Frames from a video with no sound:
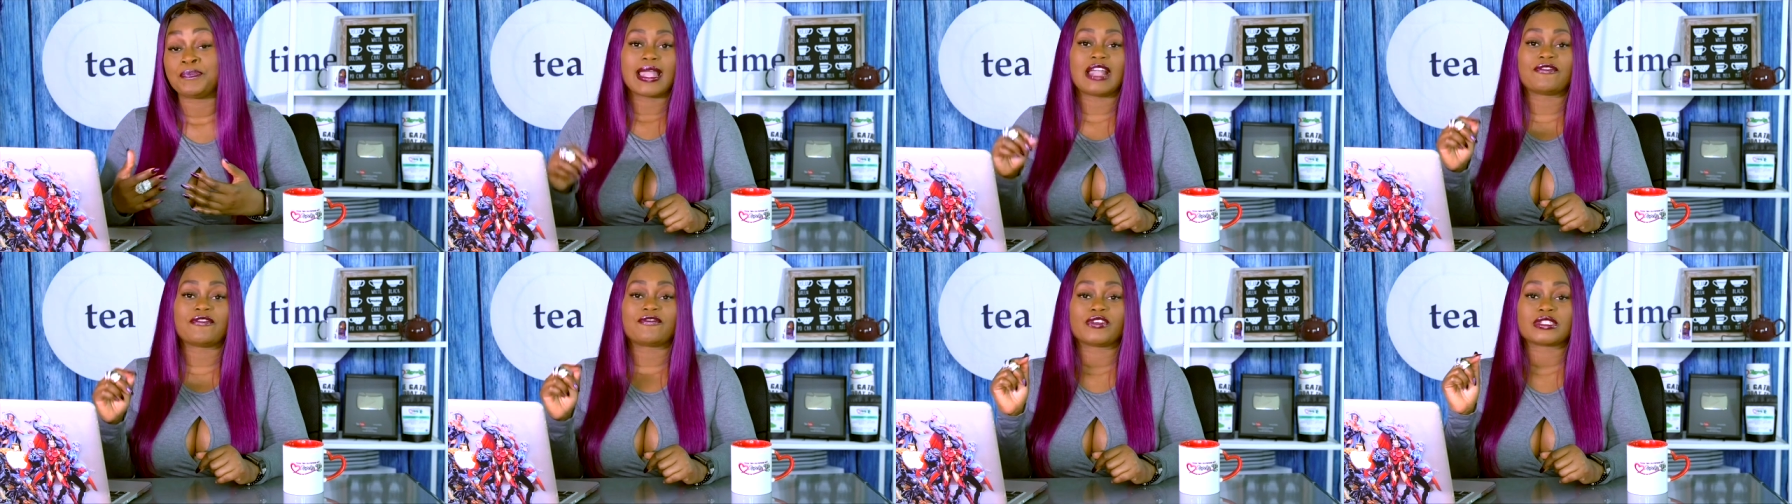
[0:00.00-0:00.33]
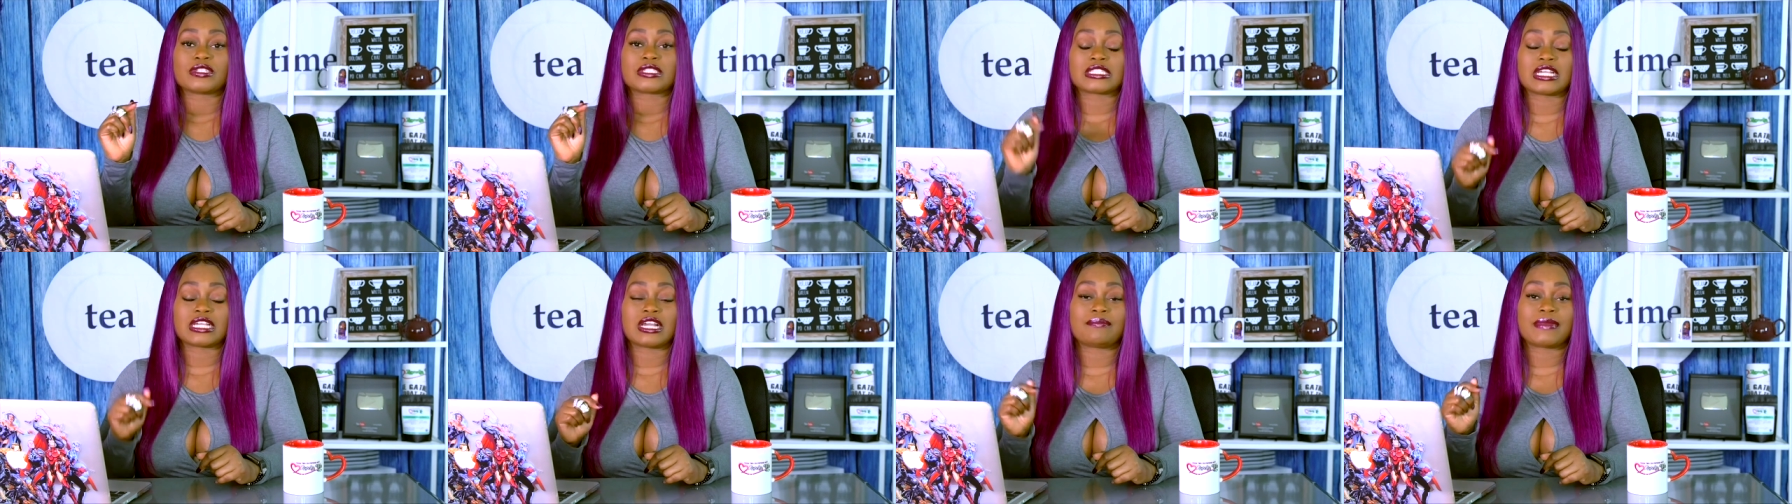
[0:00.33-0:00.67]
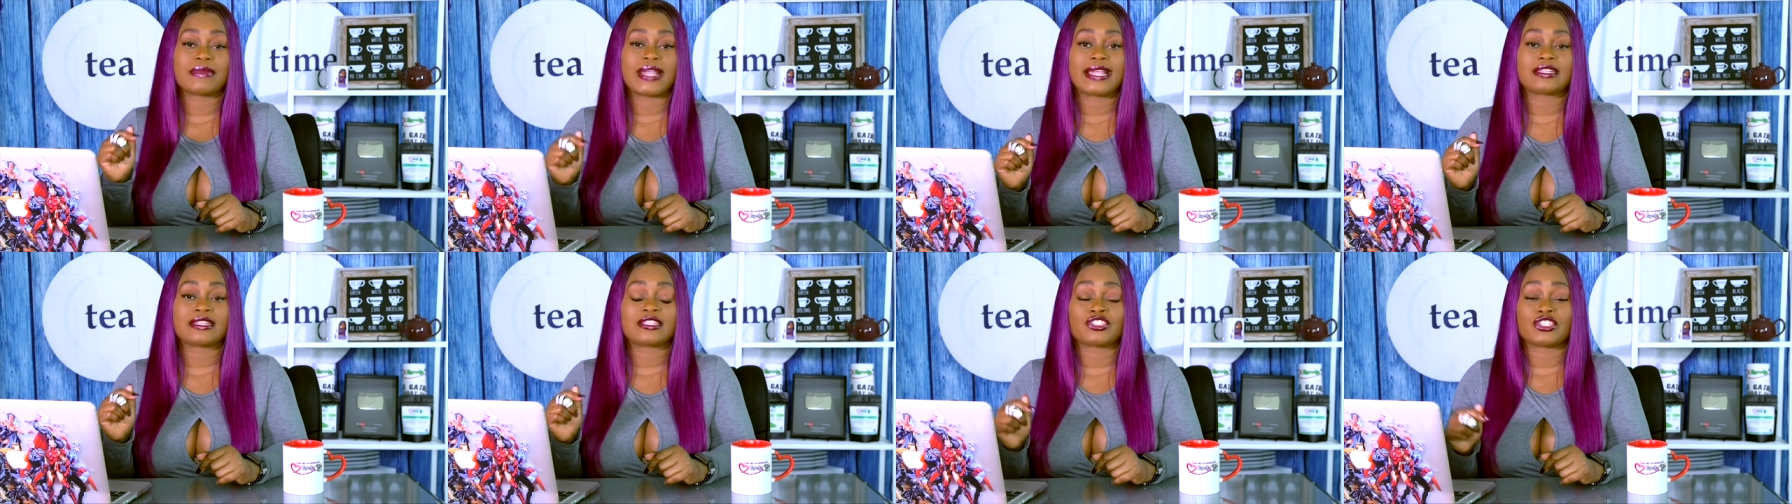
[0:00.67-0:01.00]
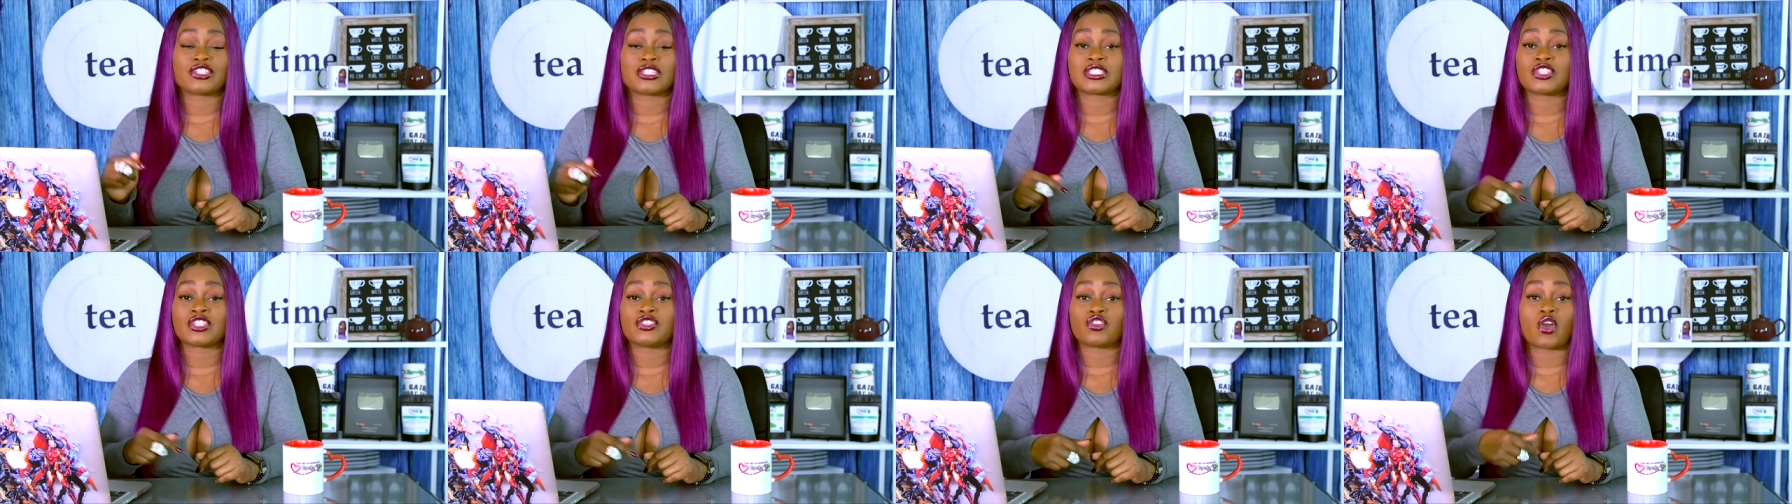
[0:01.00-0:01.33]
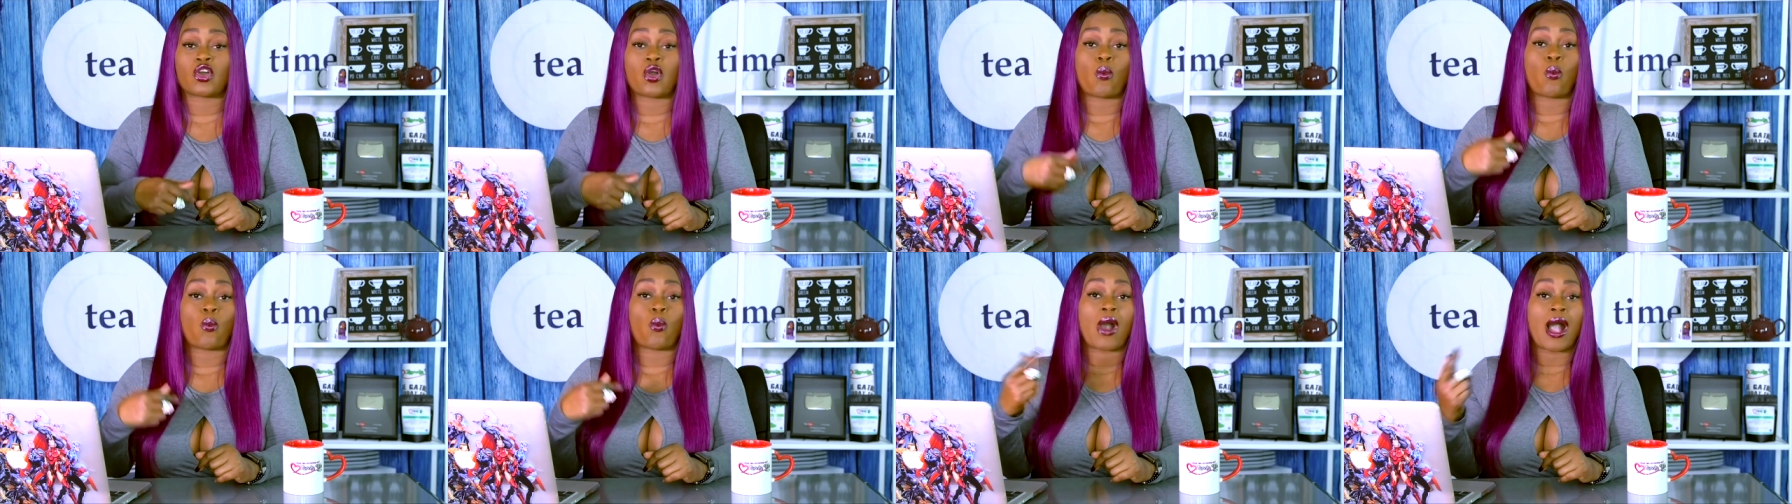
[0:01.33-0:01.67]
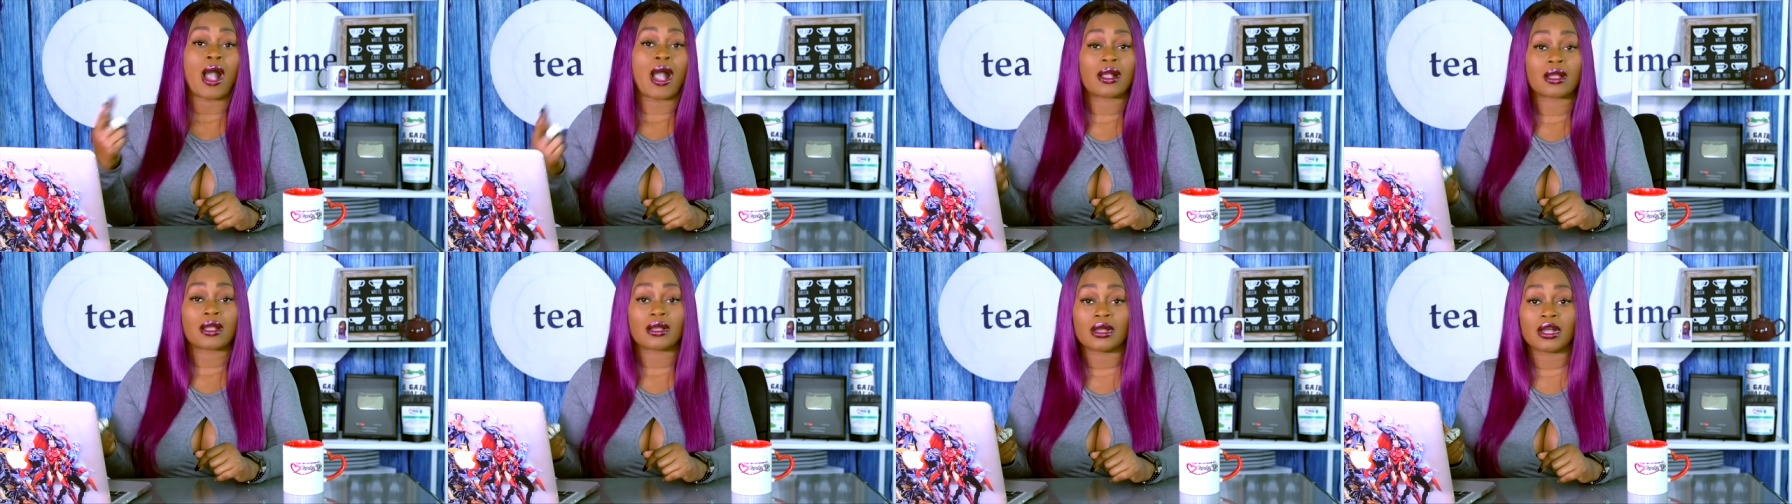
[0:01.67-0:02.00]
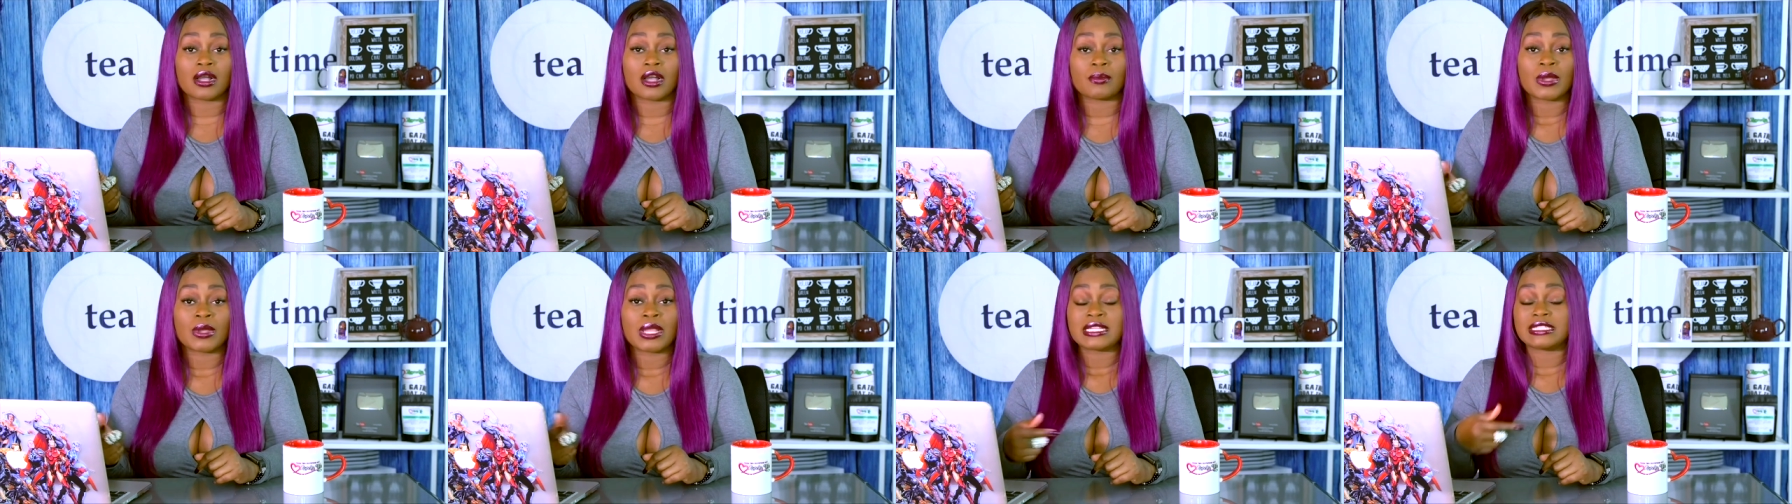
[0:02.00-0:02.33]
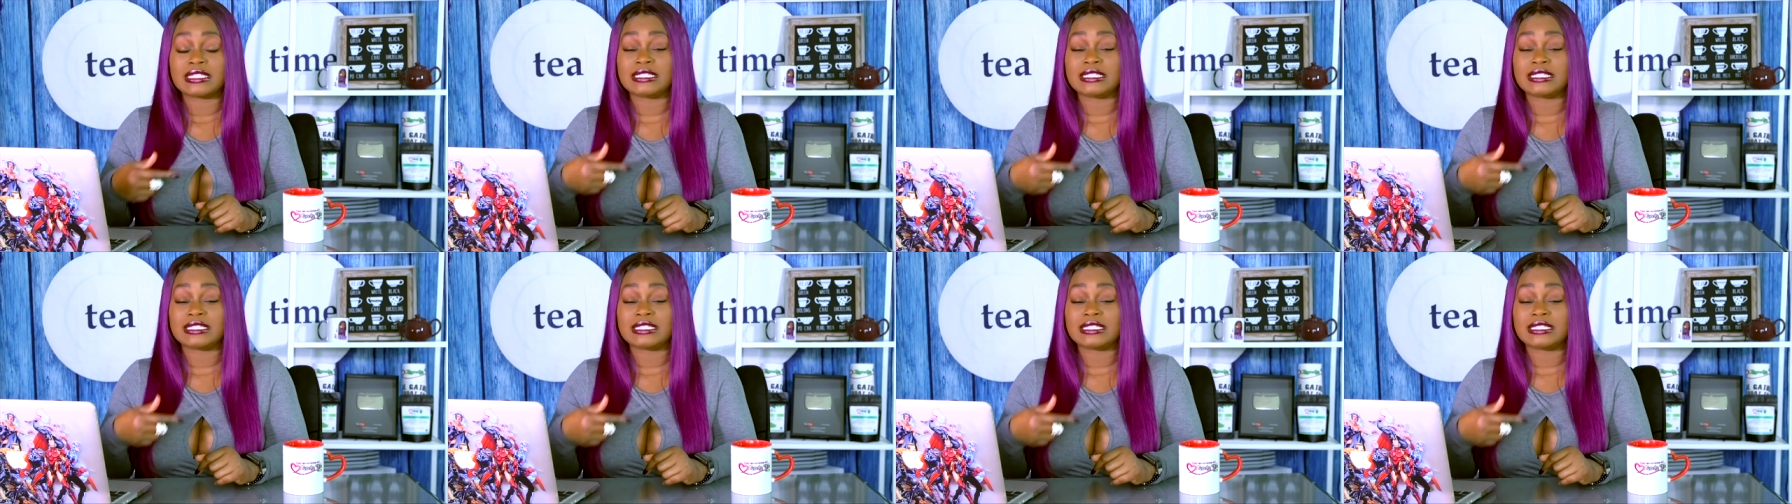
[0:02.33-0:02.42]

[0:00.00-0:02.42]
And for some man to just, you know, walk up,